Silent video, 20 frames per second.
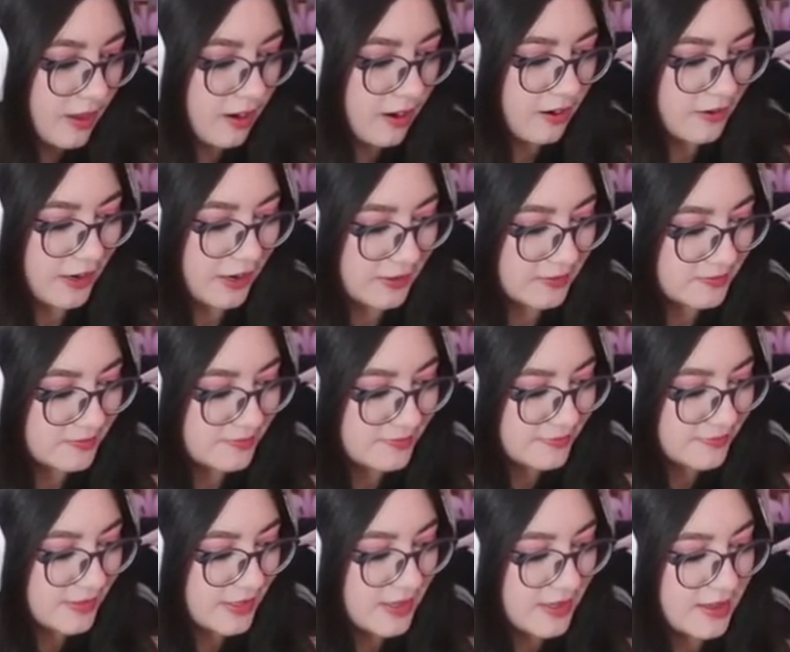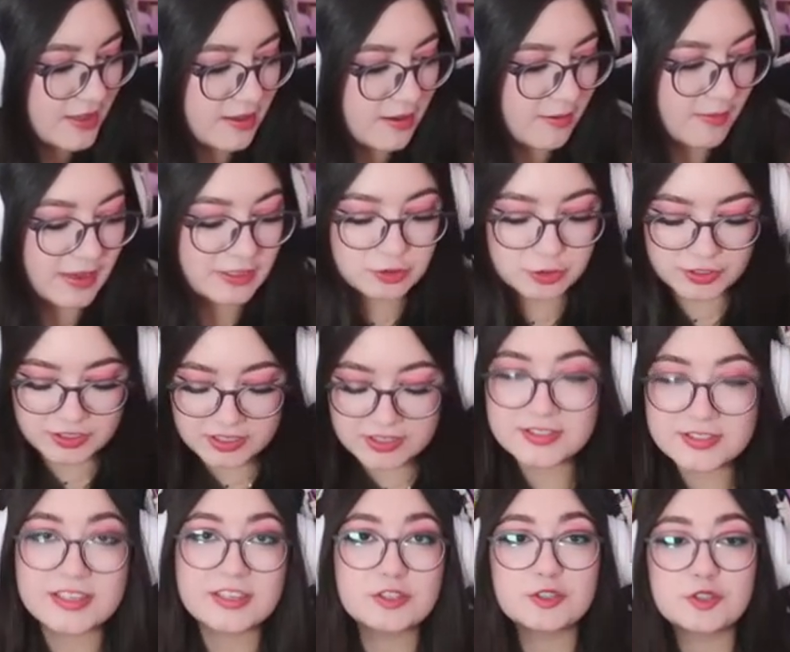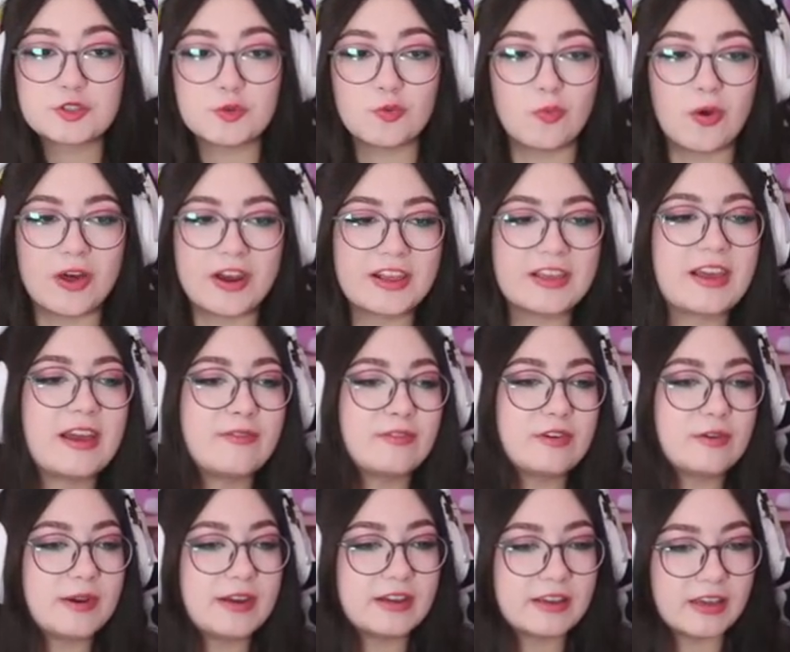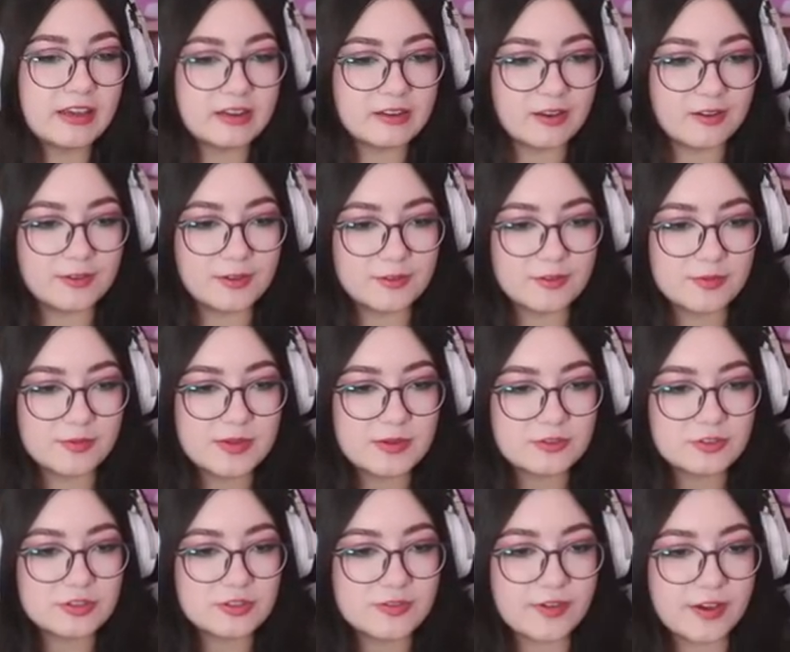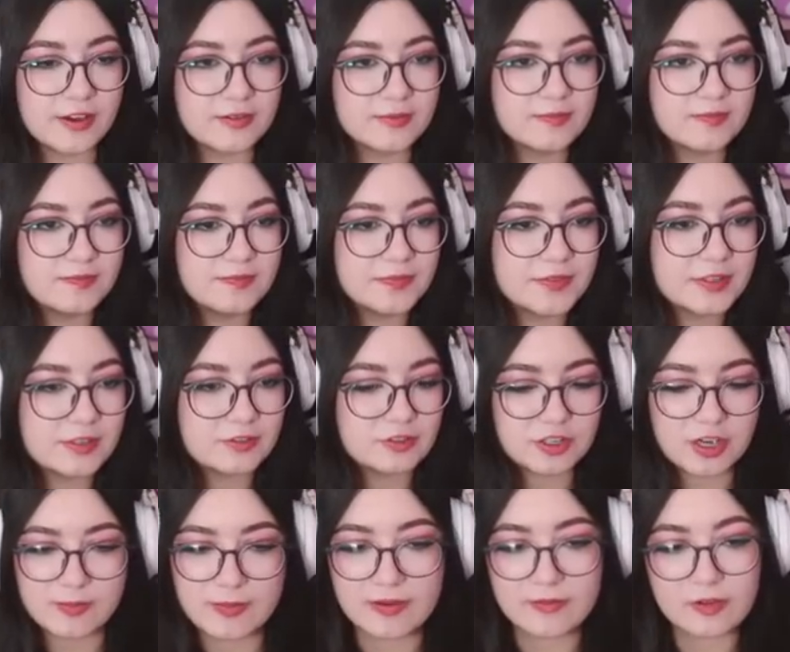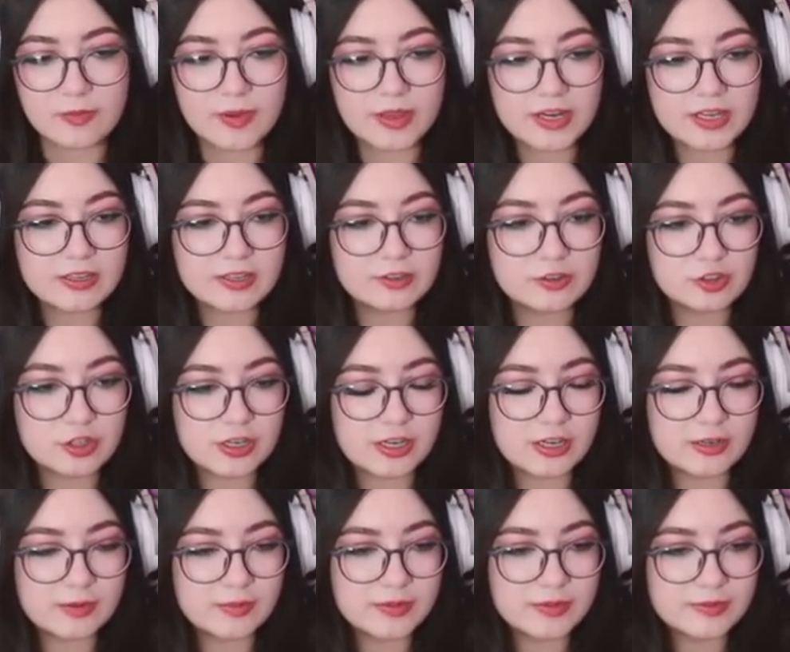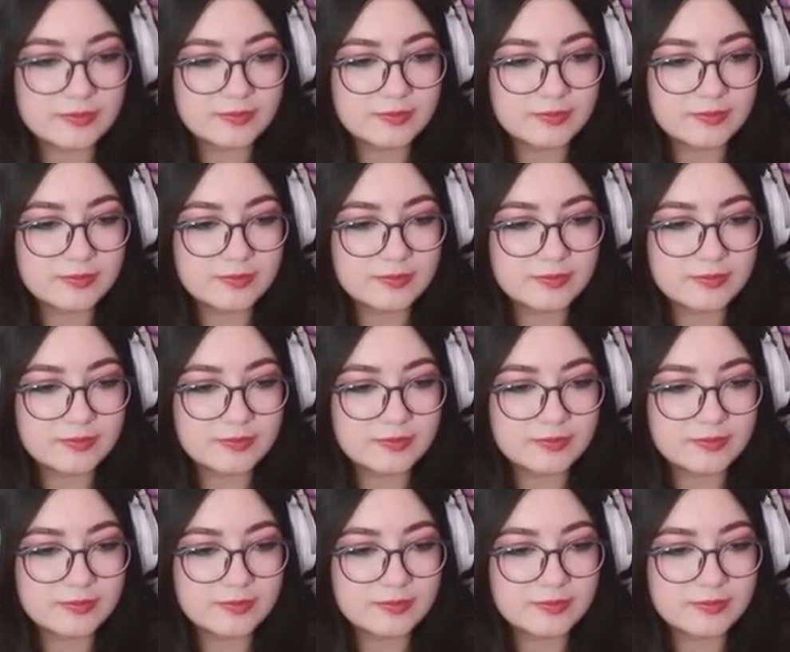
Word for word: Alright. My drink is like sweating everywhere and getting all over me, which is fun. Good job, everybody. Good job.